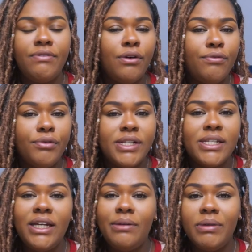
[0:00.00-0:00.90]
feel free
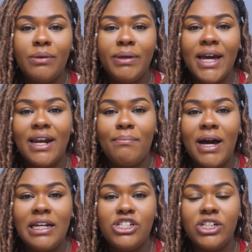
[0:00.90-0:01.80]
to email me at
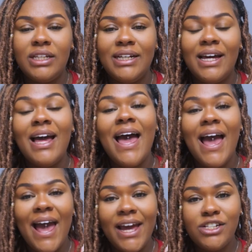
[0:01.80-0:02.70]

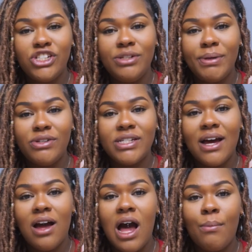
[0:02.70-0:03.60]

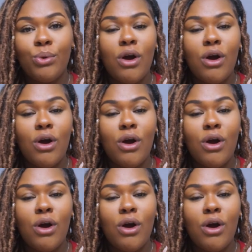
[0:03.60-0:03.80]
imanijelena@gmail.com,